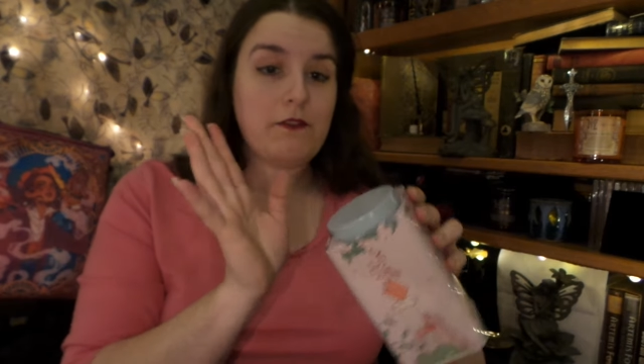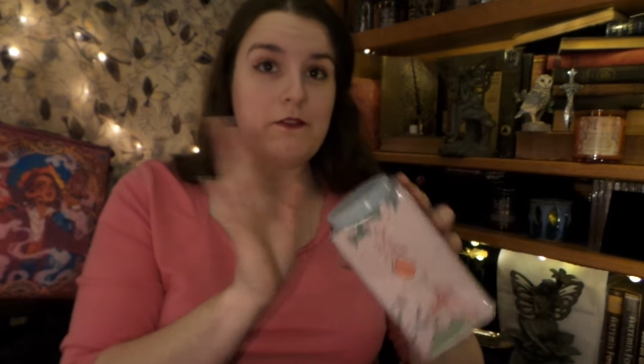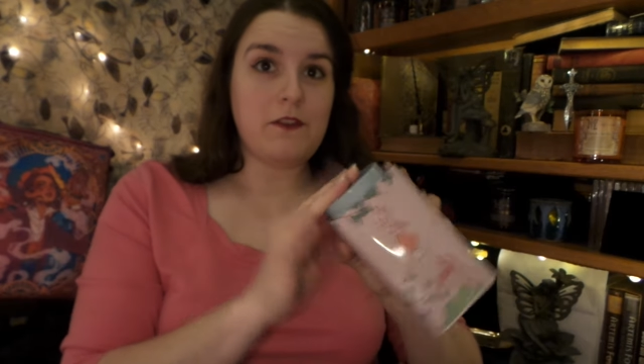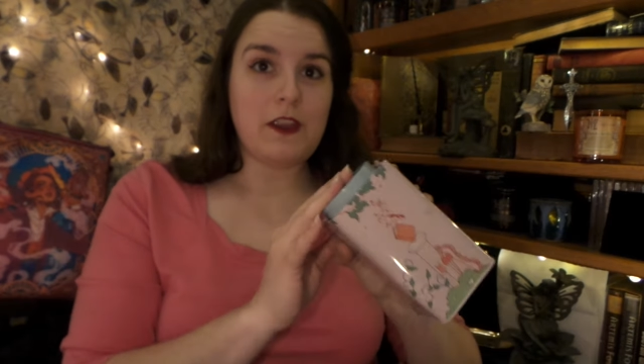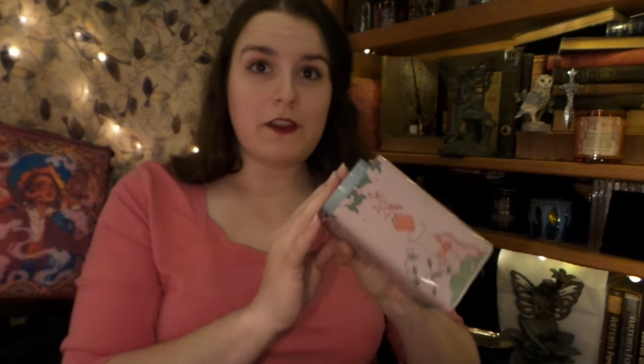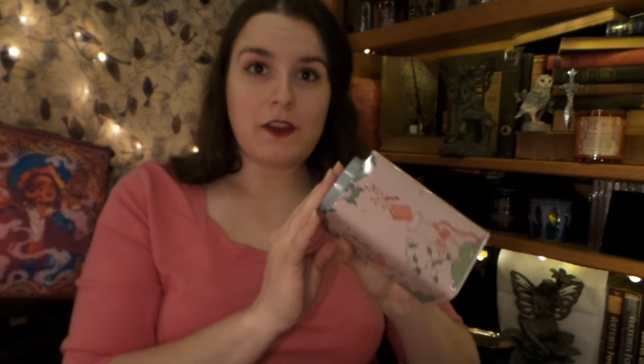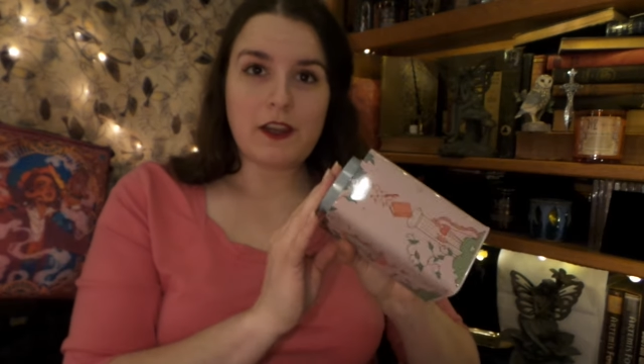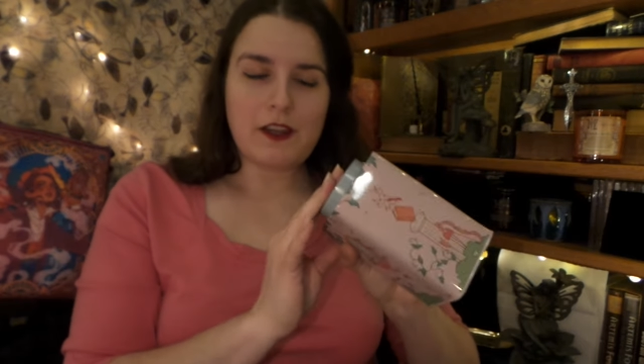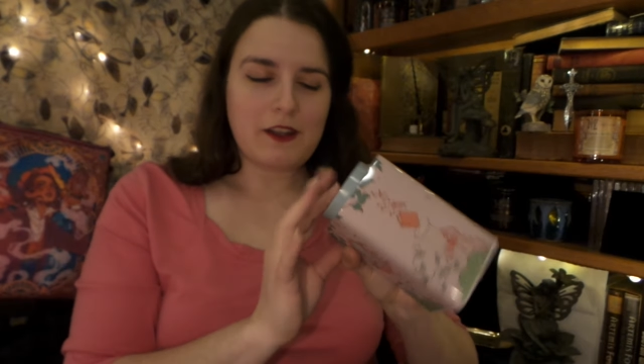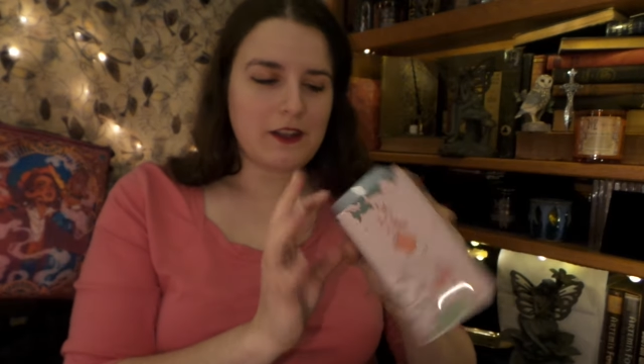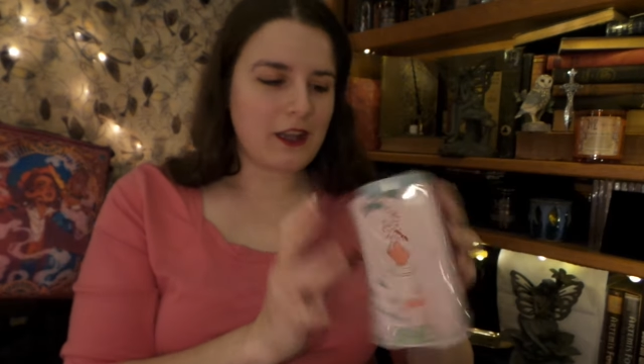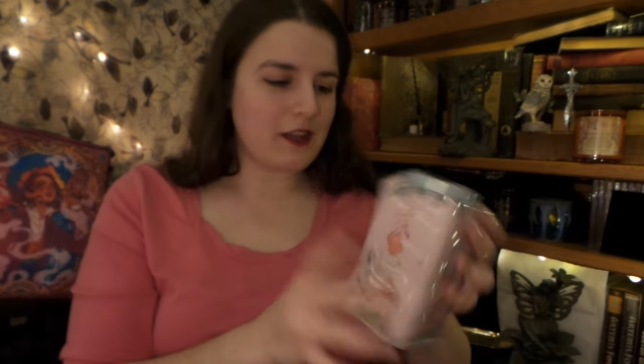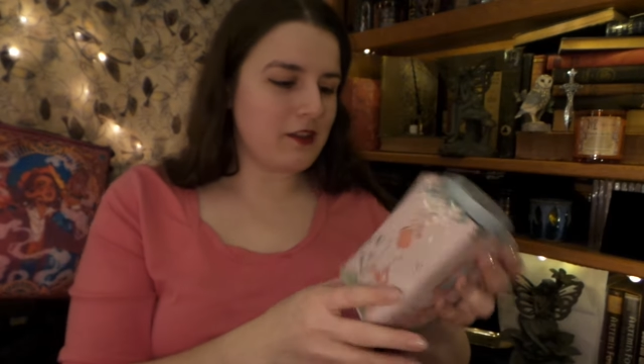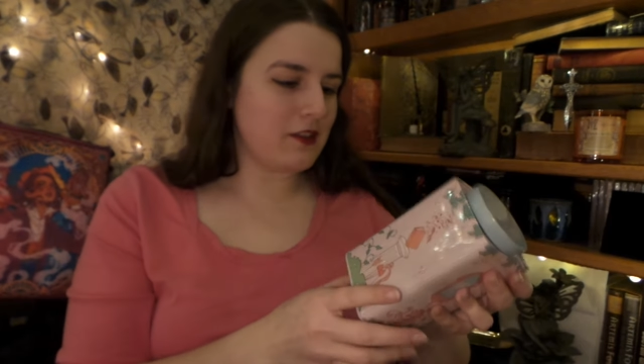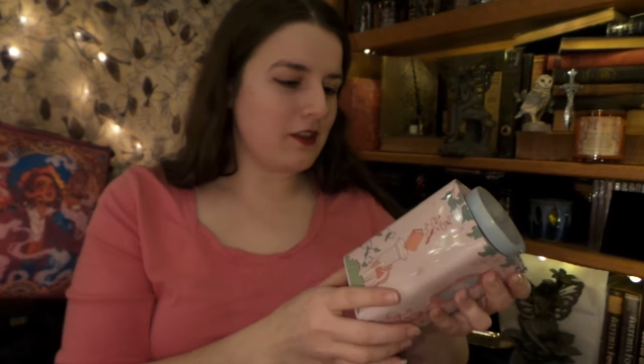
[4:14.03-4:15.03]
very
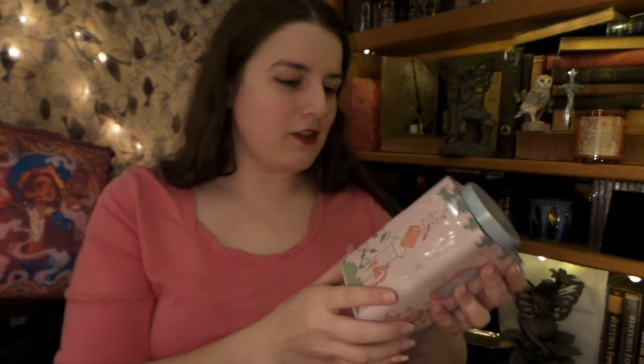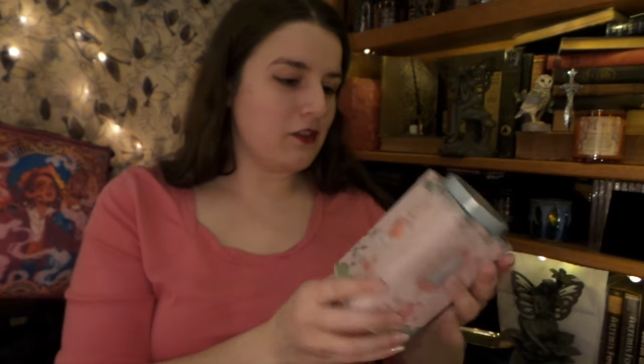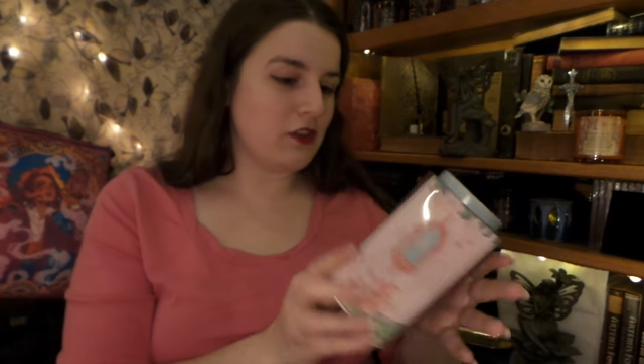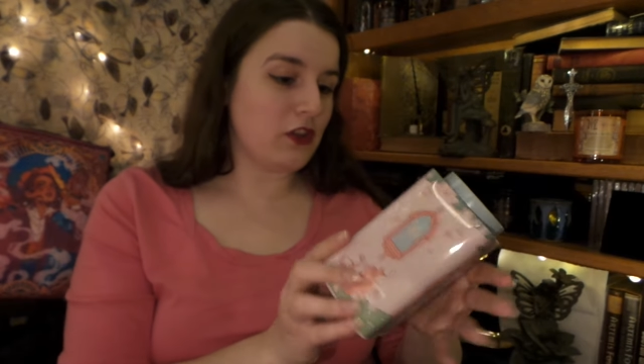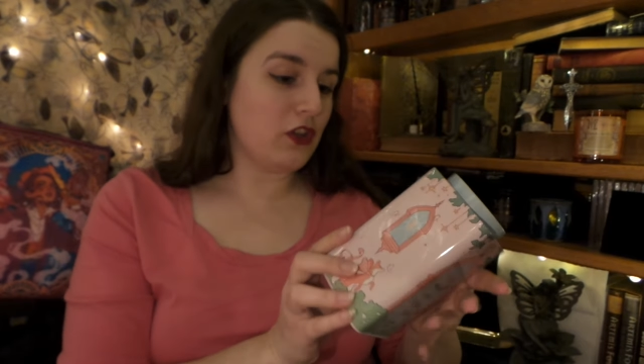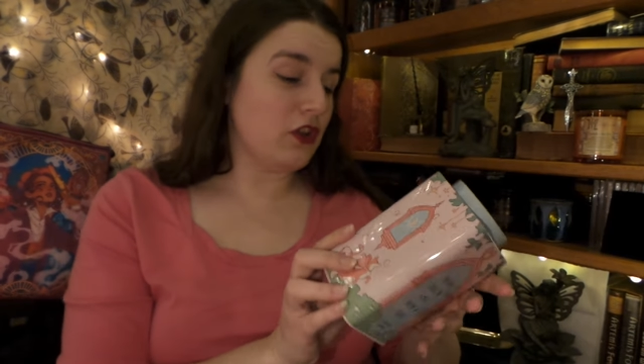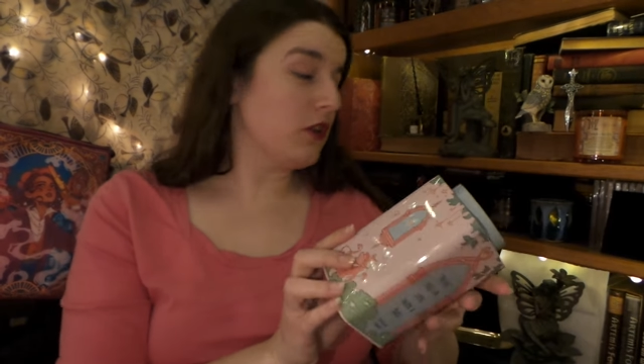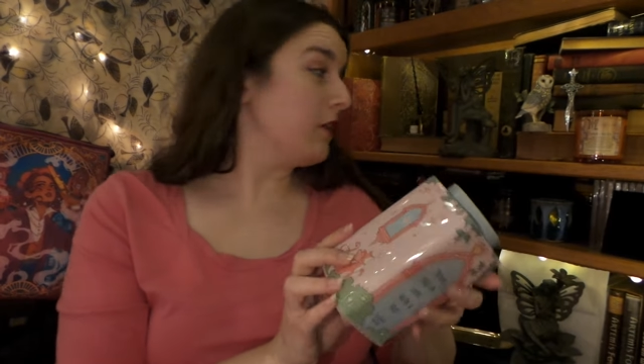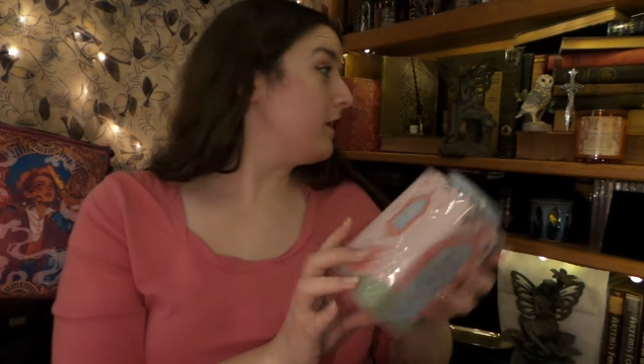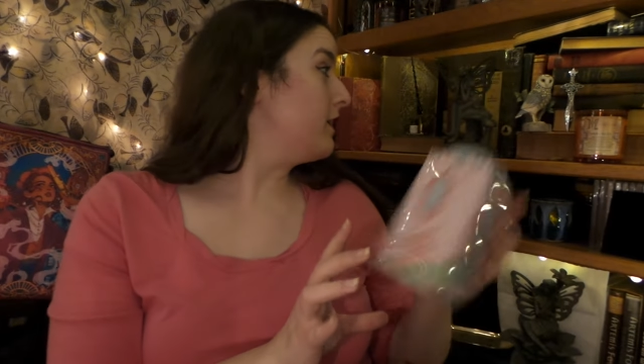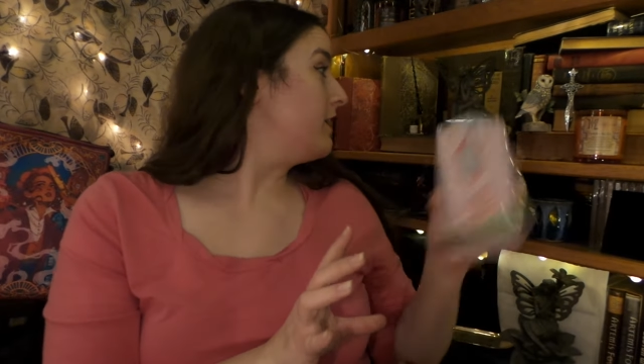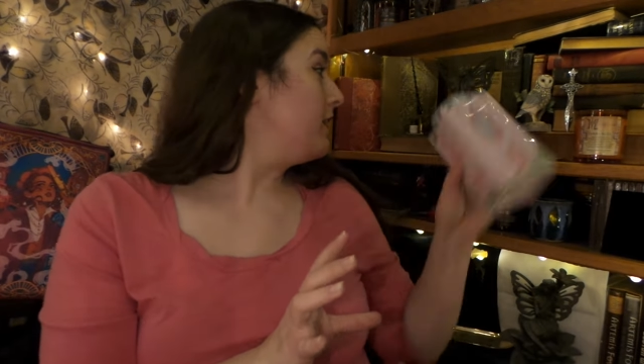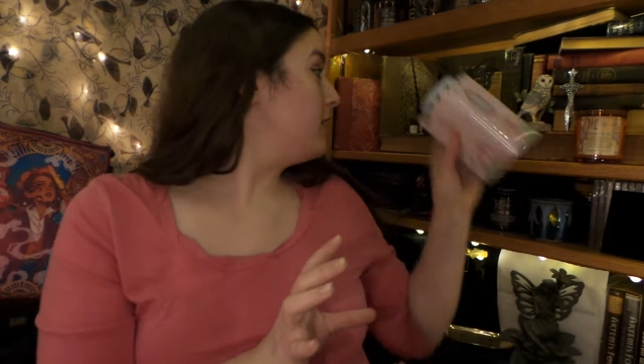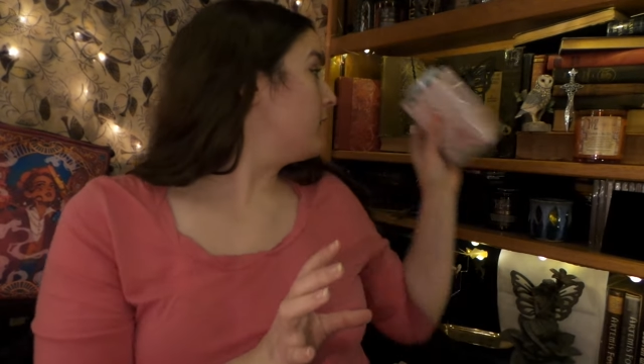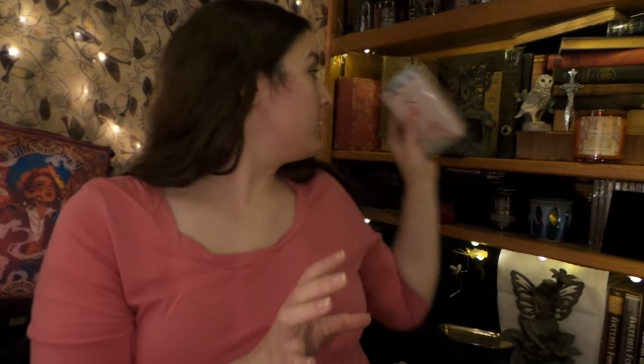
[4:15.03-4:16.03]
nice and secure
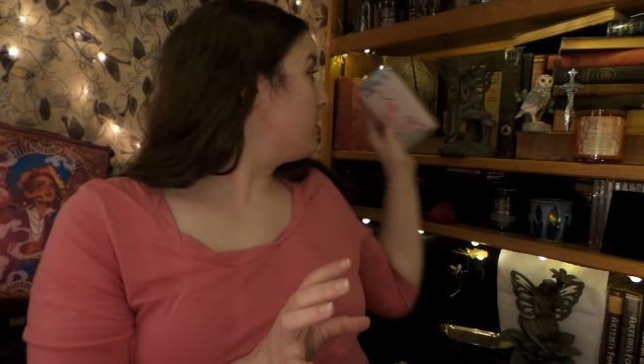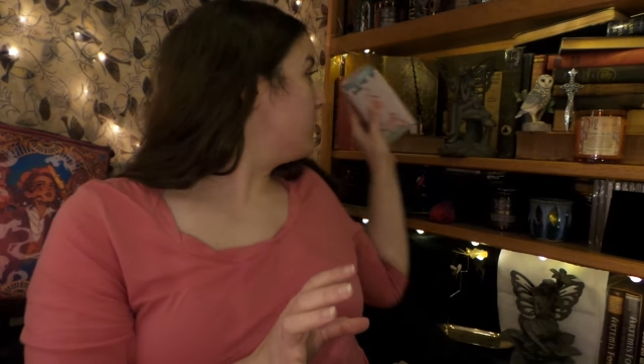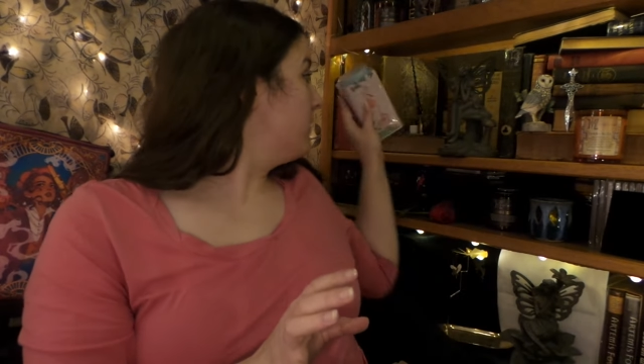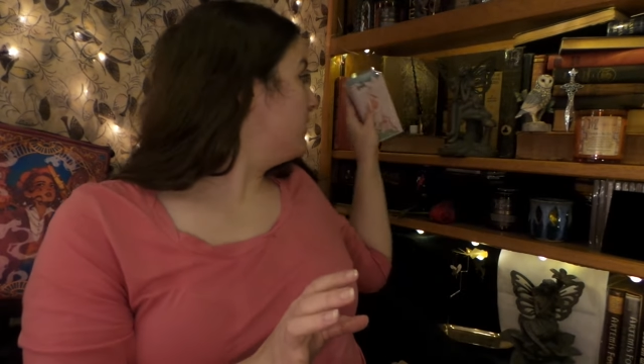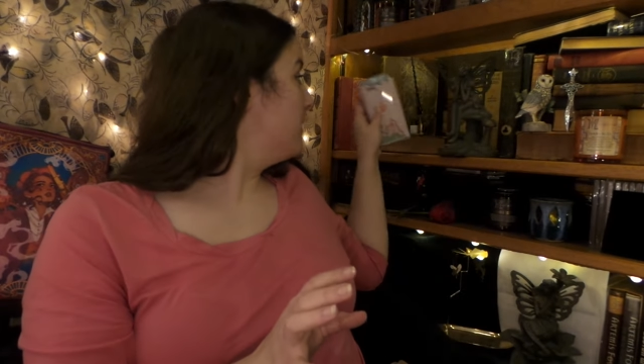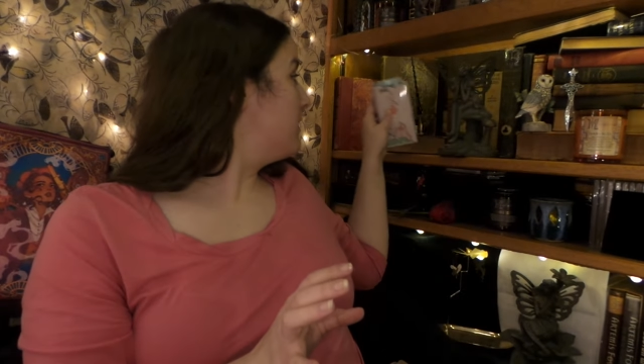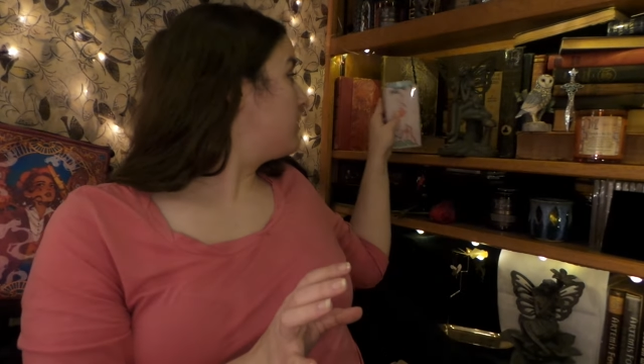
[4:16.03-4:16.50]
in here.